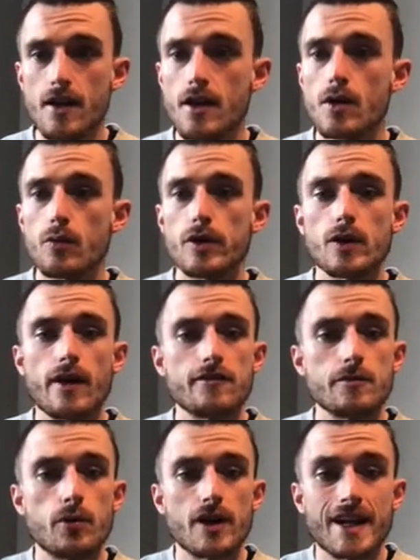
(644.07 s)
we don't have to
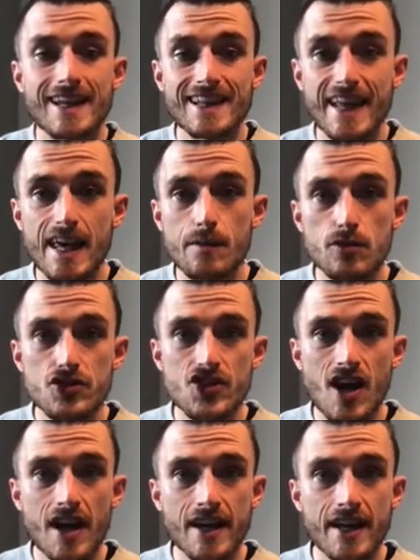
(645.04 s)
put any labels
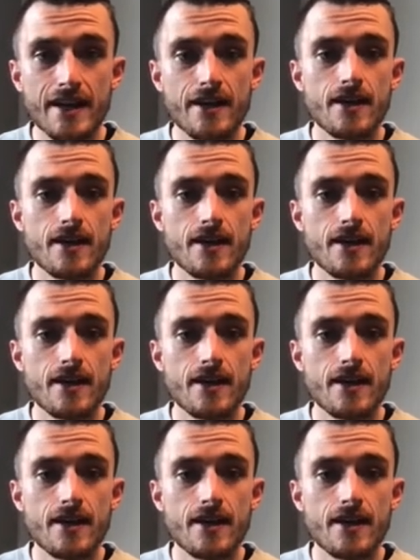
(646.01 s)
on it,